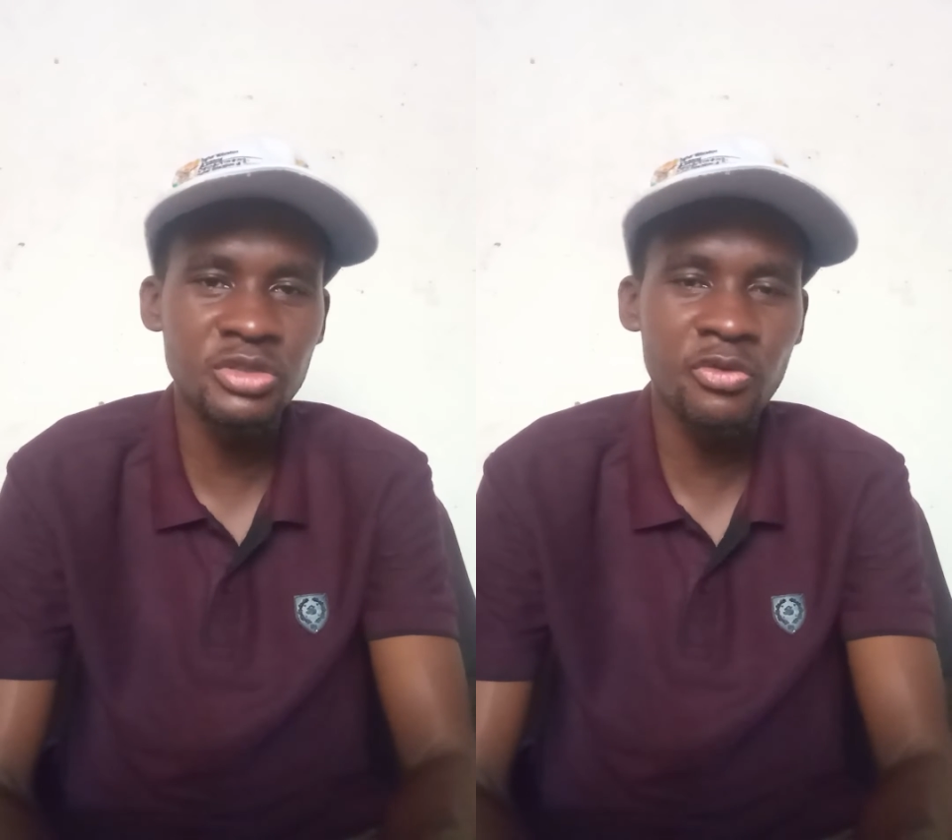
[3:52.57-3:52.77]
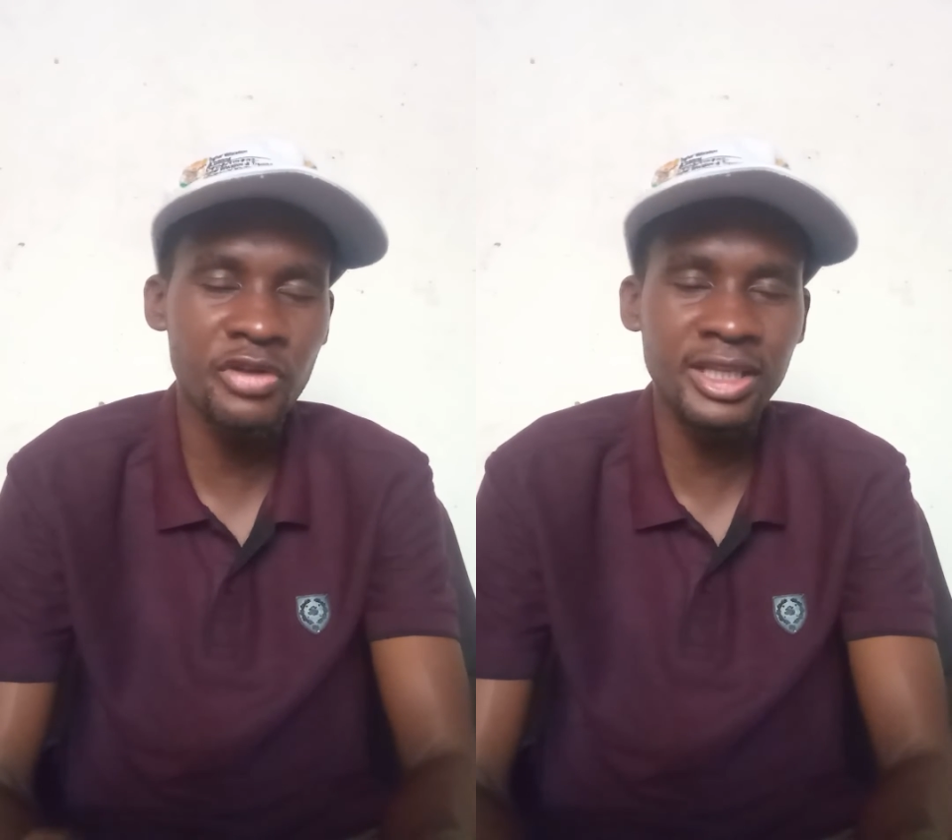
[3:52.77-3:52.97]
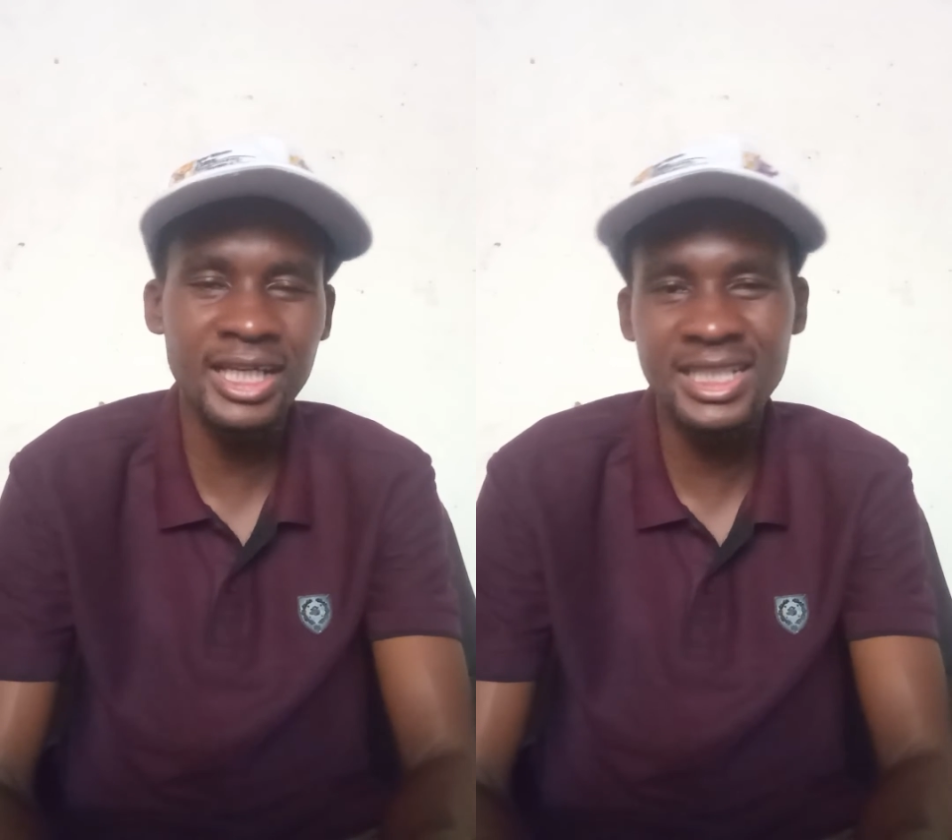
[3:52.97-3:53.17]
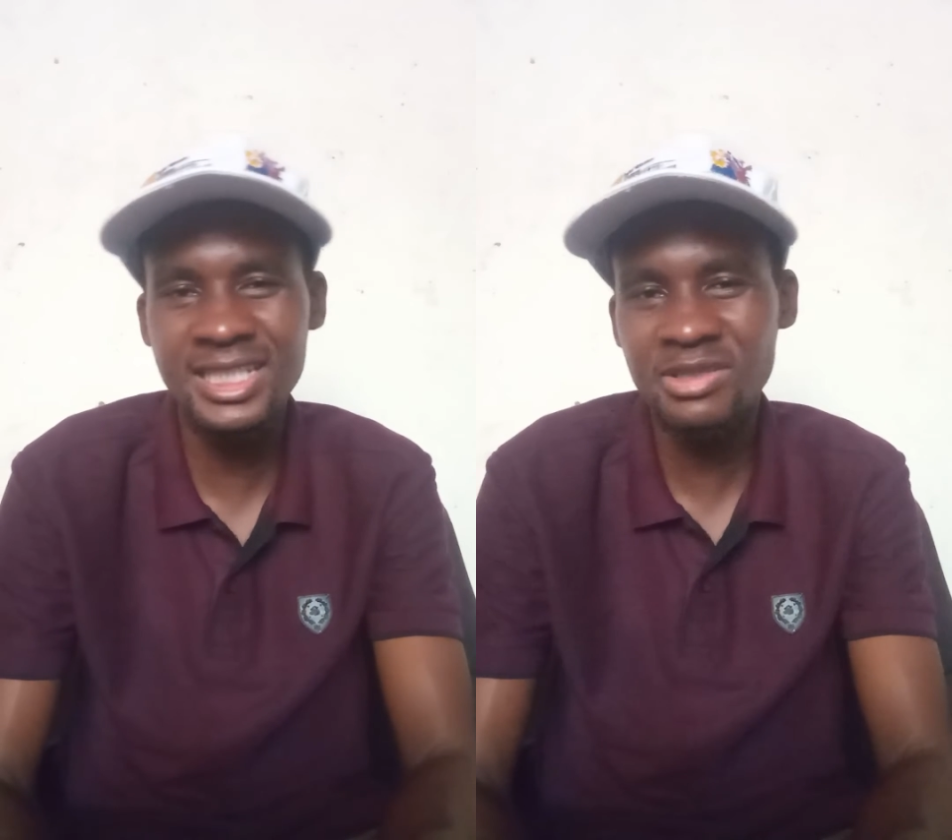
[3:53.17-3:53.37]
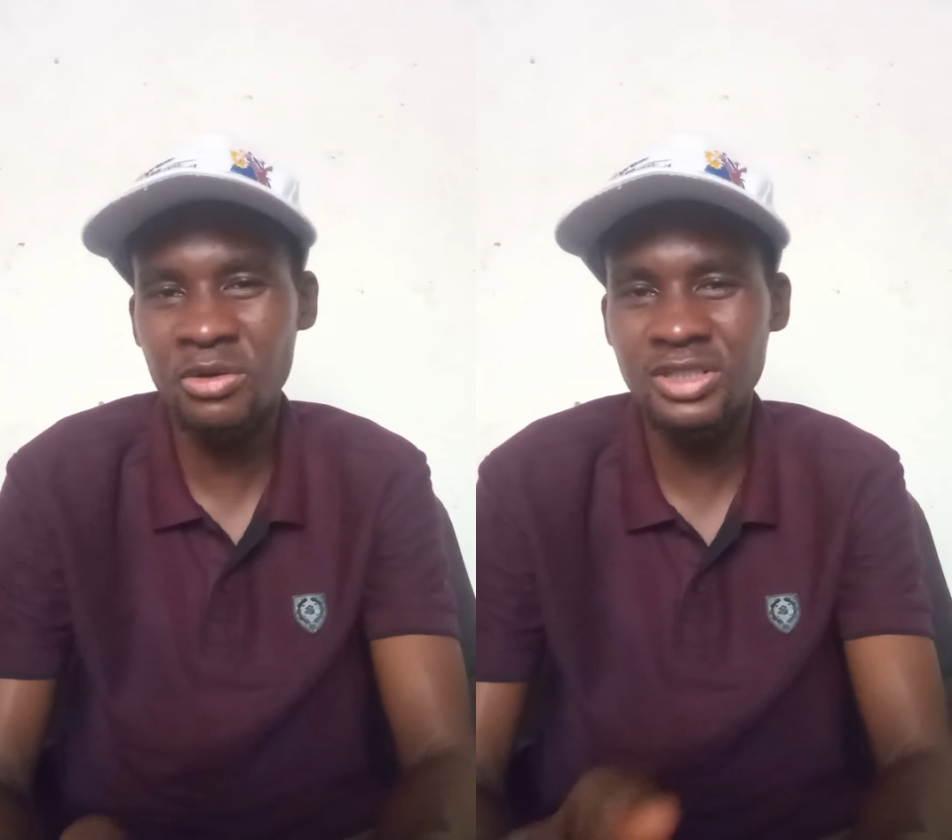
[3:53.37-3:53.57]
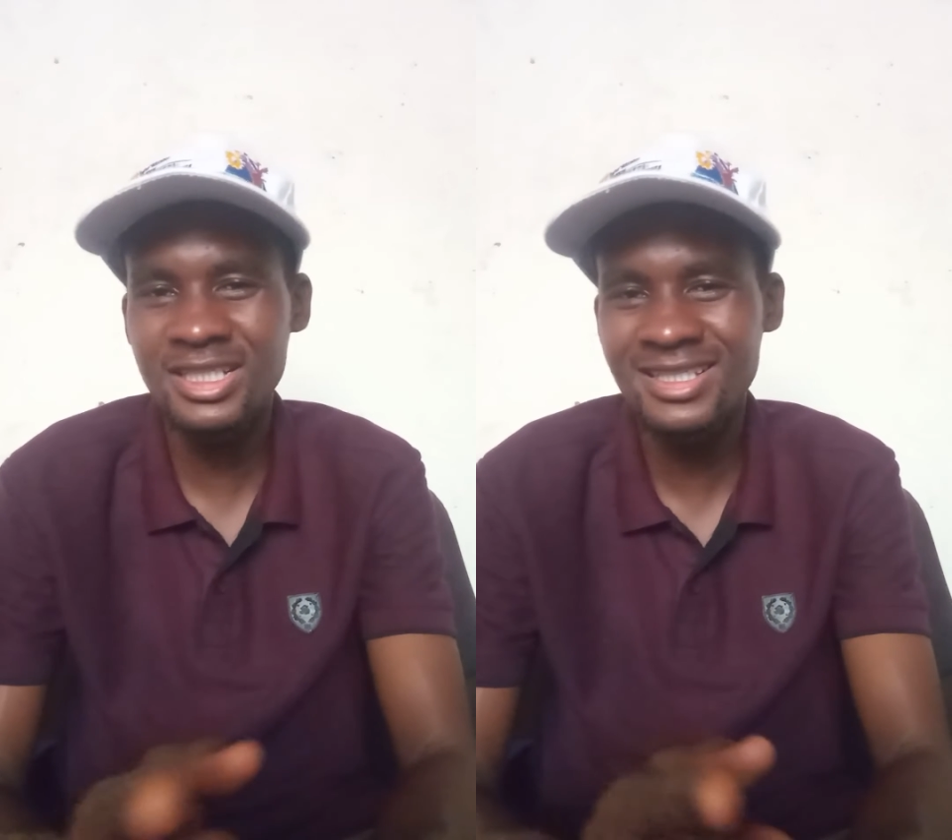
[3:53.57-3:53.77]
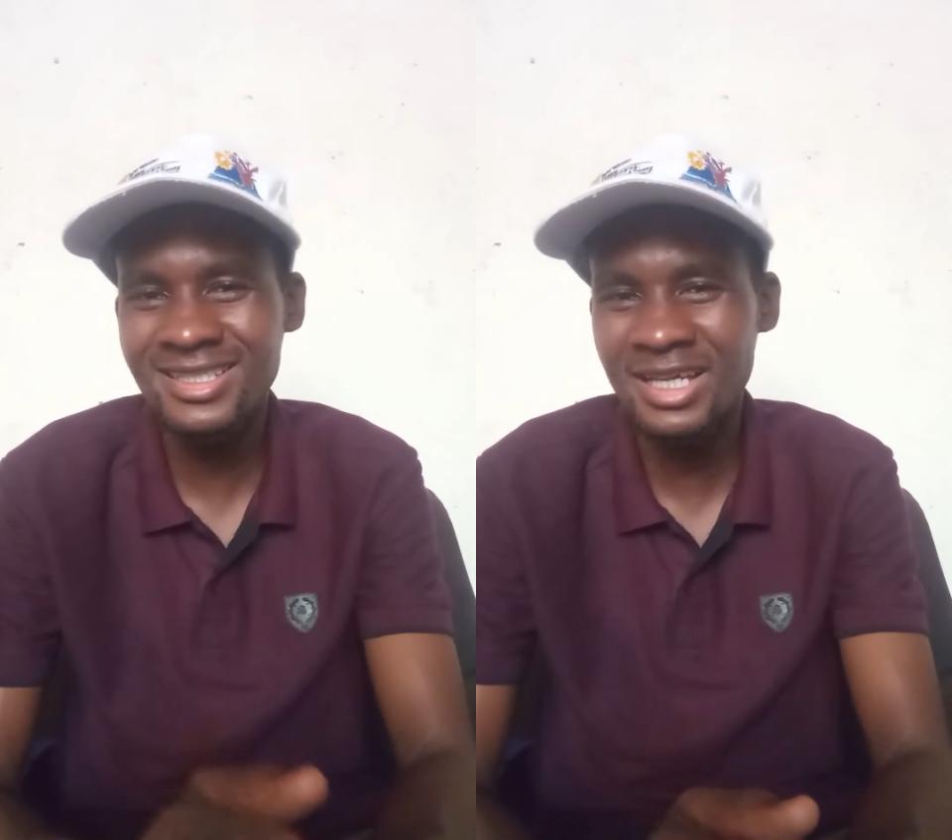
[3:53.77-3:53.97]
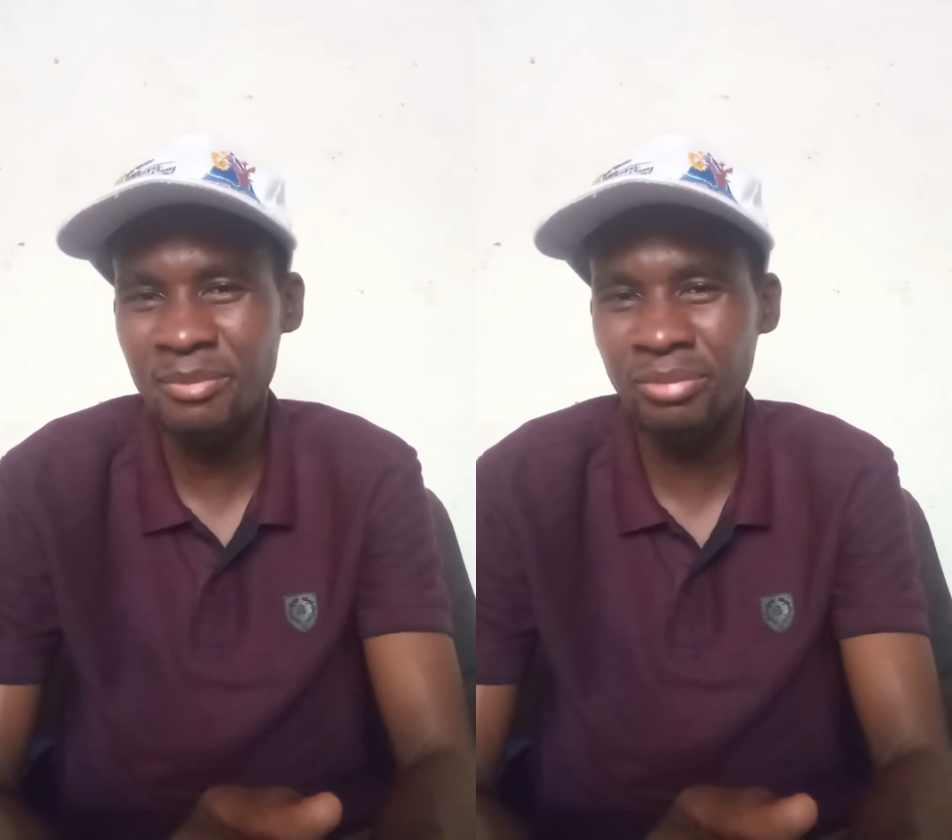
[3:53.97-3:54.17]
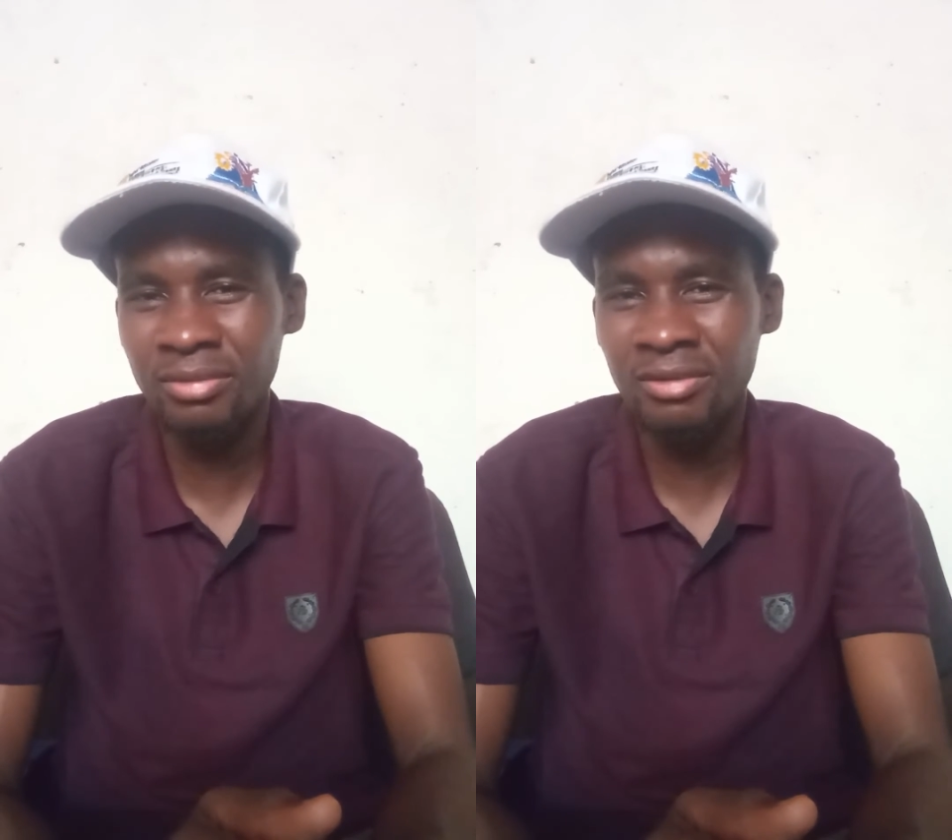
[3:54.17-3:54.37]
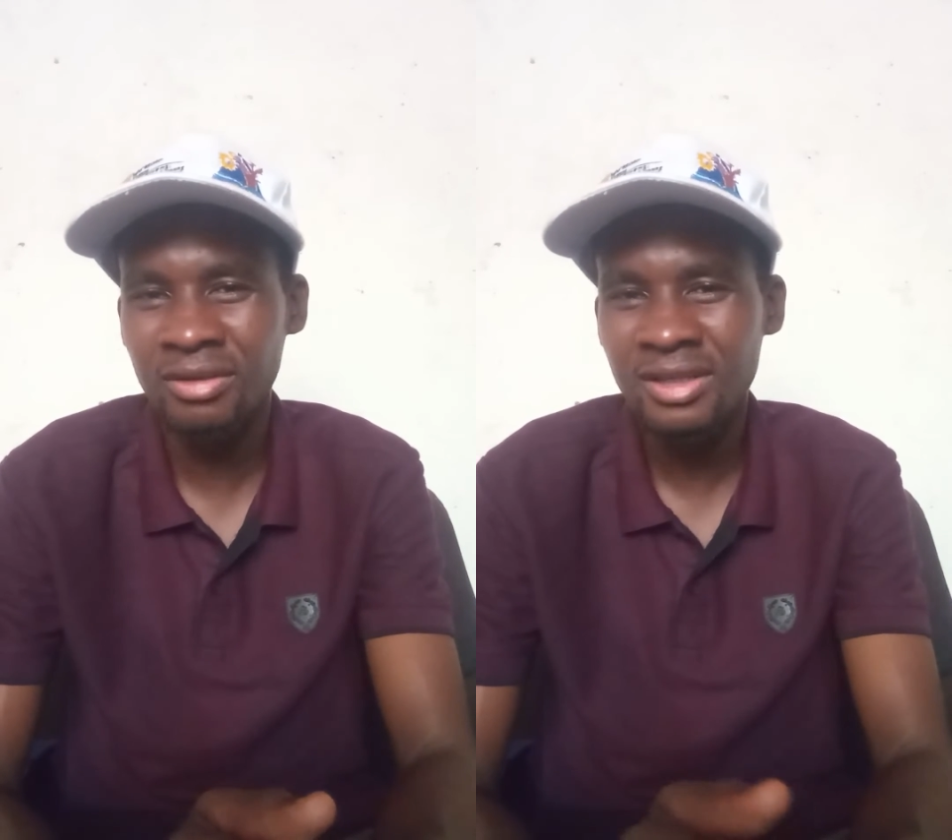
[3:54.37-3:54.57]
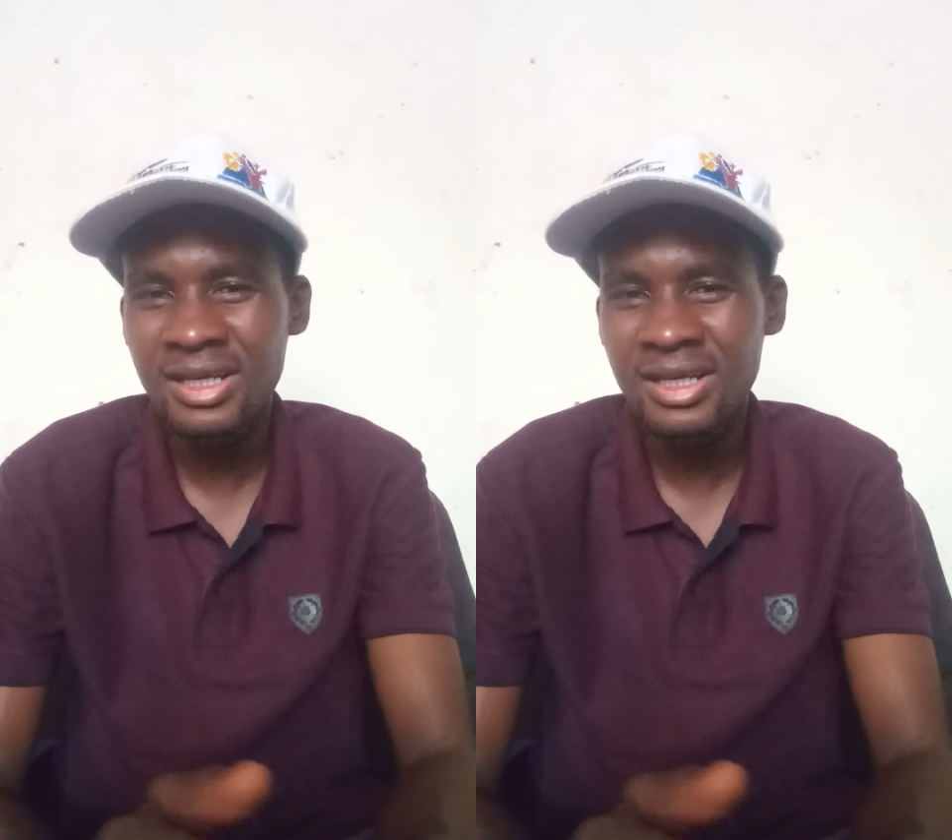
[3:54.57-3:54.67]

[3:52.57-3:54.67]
you find that it's on disable